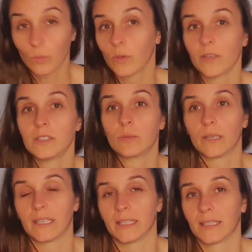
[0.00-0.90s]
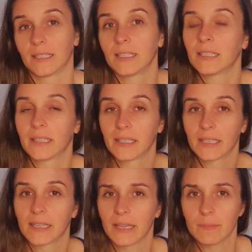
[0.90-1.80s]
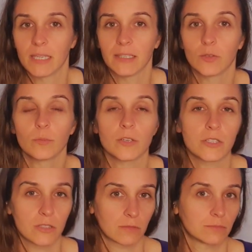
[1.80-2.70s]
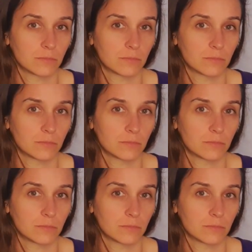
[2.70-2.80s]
words where they mean almost